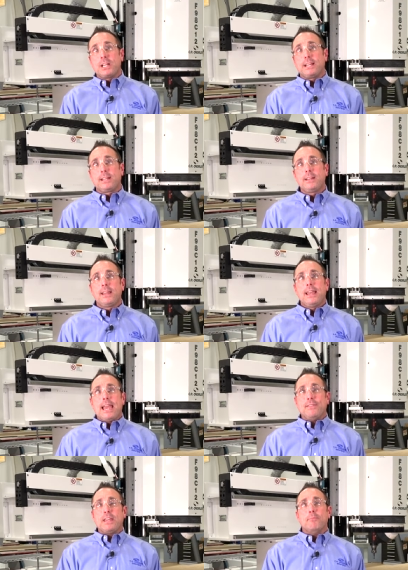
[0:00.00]
machining
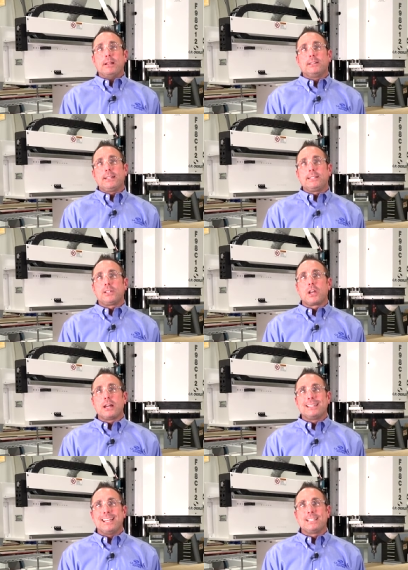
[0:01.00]
and the ability to
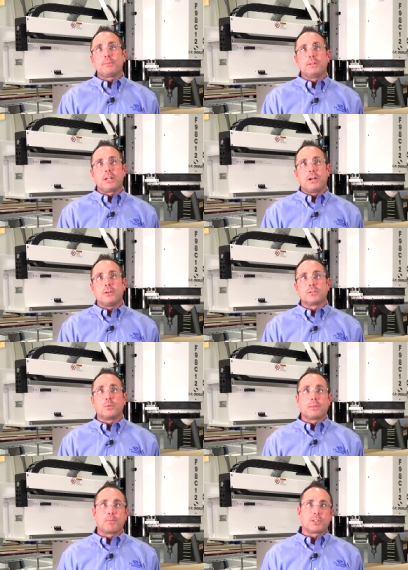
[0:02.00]
cut dense
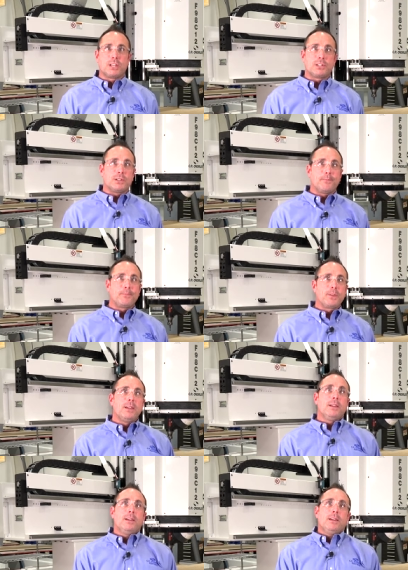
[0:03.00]
materials with precision.
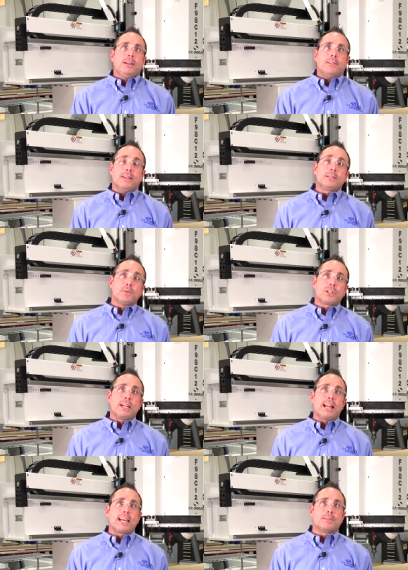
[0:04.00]
This
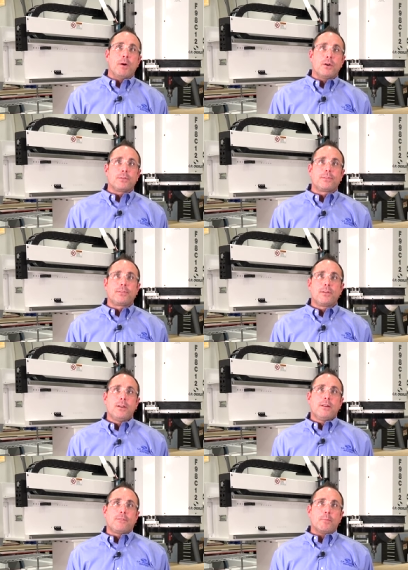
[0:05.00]
machine has both.
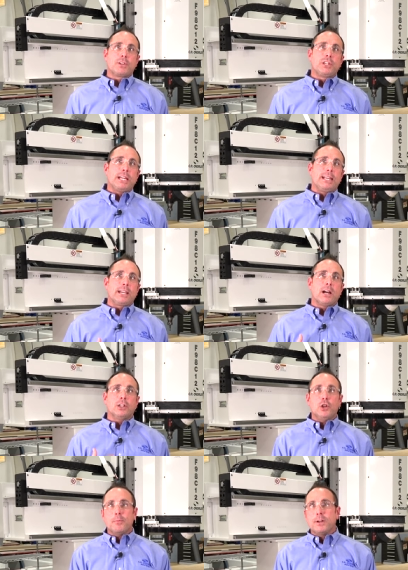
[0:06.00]
From machining
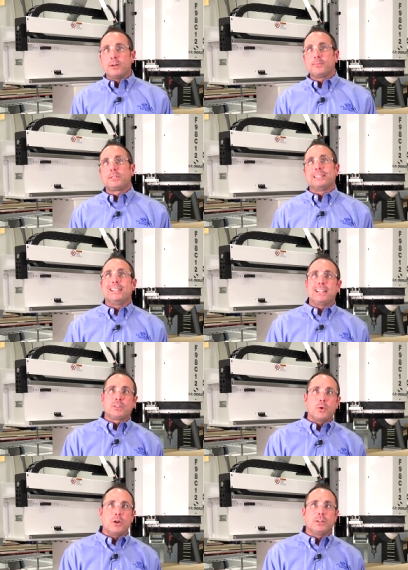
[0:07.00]
aluminum to
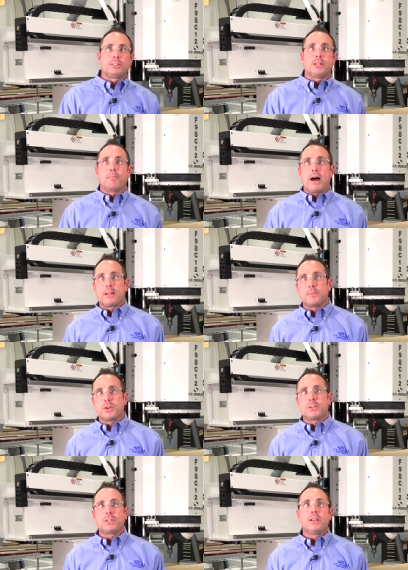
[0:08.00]
dense woods to
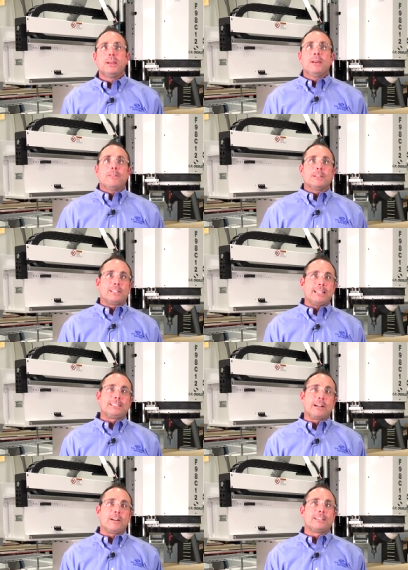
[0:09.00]
polymers, the
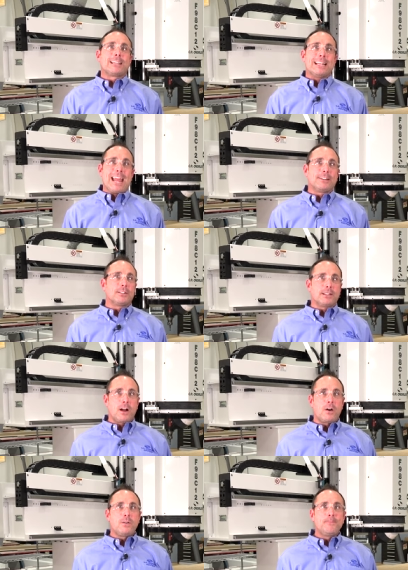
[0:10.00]
C-Series can handle
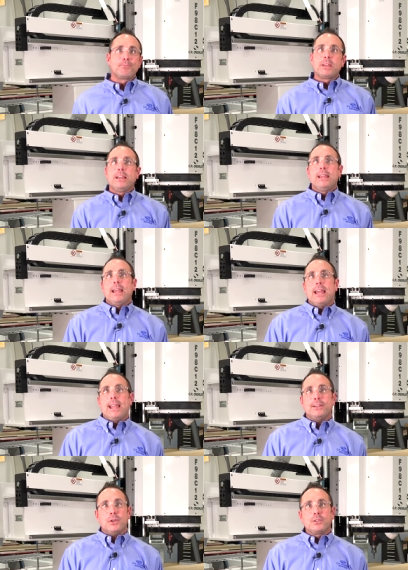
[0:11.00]
it all
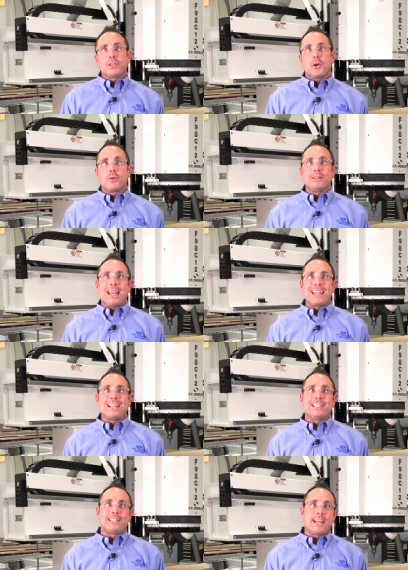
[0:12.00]
and do so
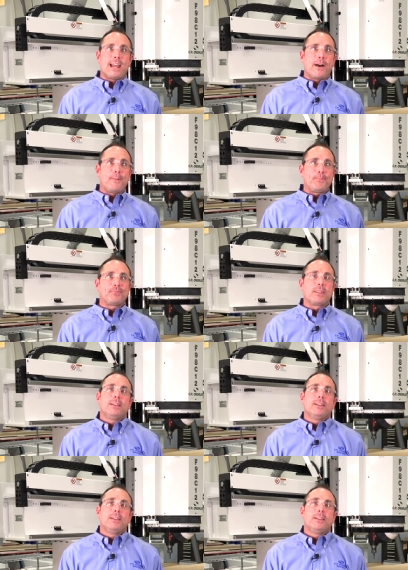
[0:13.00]
day in and day out.